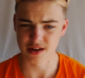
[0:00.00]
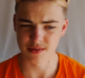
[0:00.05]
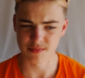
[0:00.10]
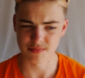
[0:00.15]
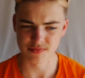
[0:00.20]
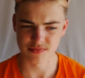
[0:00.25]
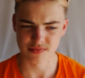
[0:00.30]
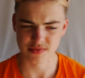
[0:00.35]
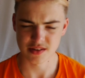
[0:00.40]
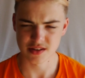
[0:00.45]

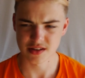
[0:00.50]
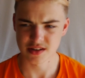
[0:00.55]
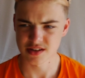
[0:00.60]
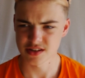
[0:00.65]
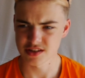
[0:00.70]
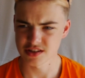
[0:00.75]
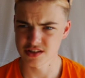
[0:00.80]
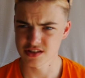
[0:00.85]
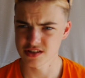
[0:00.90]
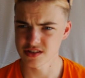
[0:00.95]
Um,
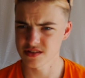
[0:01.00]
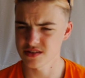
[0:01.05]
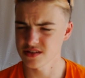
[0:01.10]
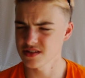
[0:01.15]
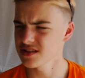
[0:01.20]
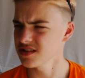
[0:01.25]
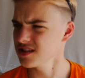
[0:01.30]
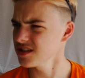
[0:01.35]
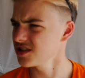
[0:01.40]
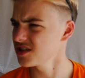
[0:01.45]

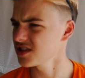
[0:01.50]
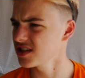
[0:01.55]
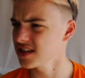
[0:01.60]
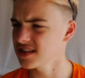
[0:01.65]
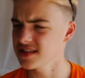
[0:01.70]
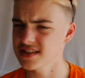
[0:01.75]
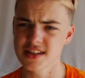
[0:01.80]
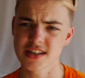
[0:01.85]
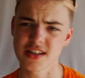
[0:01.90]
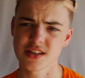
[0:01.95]
is it
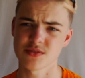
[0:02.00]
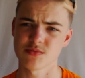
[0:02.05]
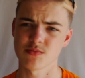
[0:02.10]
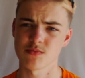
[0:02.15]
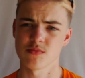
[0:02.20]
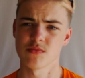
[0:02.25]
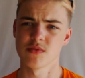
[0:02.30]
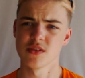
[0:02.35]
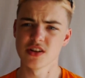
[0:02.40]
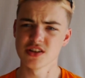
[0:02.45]
Szczesny?
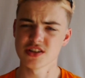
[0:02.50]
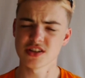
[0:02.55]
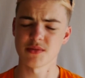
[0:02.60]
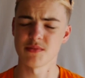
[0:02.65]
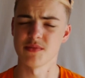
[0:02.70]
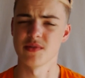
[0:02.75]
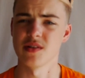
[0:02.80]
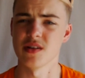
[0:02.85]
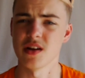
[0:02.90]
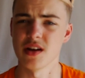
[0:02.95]

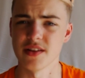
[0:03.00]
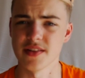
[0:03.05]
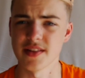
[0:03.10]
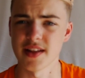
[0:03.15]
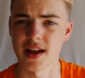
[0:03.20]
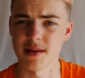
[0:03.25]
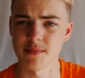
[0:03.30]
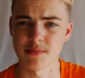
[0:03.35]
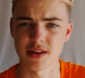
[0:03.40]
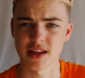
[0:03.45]
Someone like
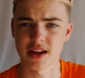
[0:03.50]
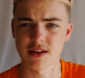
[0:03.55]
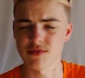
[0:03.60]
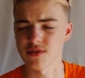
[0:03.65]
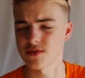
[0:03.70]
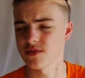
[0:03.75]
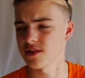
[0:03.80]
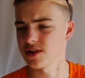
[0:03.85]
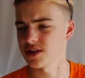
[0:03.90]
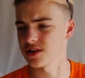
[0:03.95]
that, but they
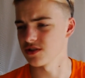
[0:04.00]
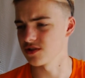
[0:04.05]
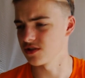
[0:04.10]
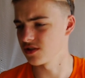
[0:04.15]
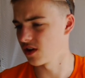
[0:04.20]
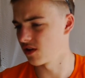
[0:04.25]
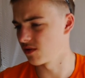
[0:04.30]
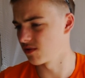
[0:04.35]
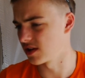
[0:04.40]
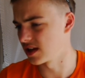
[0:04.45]
have a very
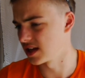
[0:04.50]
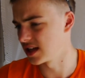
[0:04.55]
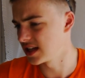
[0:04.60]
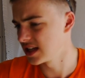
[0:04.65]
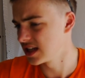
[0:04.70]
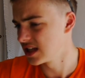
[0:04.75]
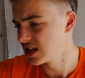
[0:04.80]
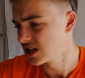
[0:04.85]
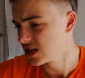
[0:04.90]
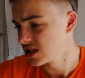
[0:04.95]
good goalie.